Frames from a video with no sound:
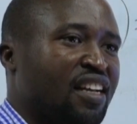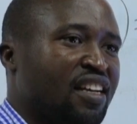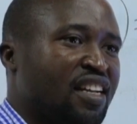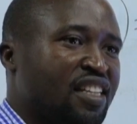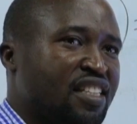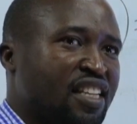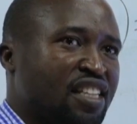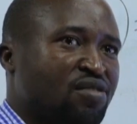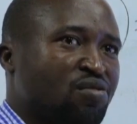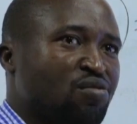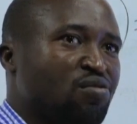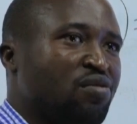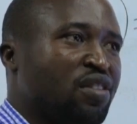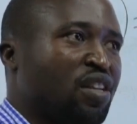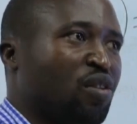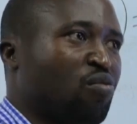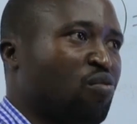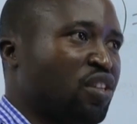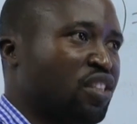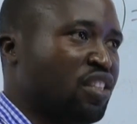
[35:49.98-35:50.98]
Let us do
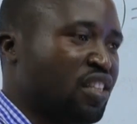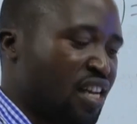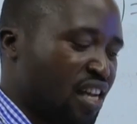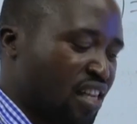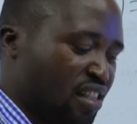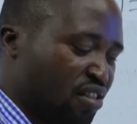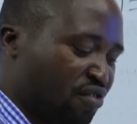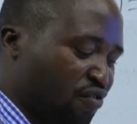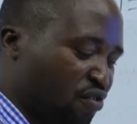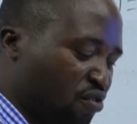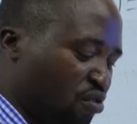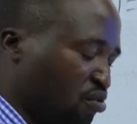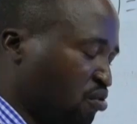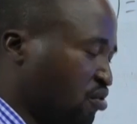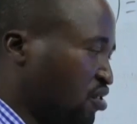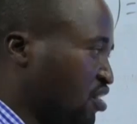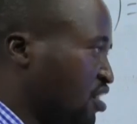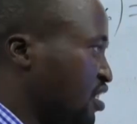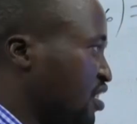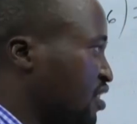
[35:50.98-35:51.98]
the question as
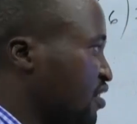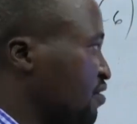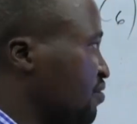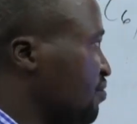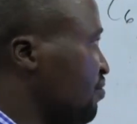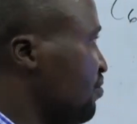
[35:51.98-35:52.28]
follows.